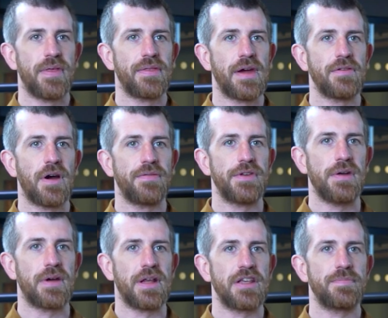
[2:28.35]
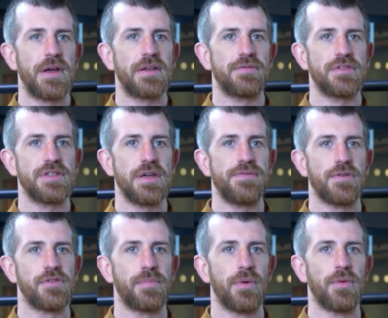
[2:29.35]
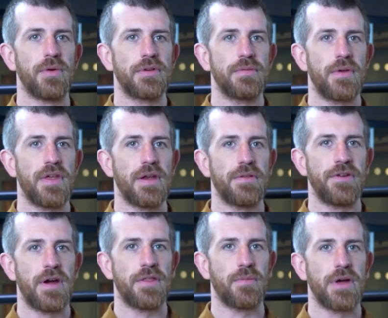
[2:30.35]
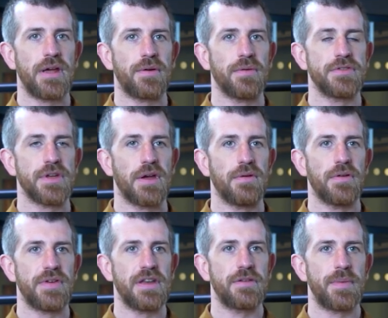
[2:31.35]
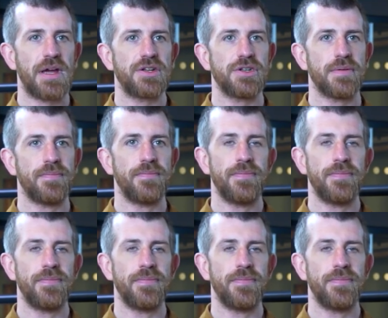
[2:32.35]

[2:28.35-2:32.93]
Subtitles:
Thereafter, you can expect to receive your report within a further week or so of inspection.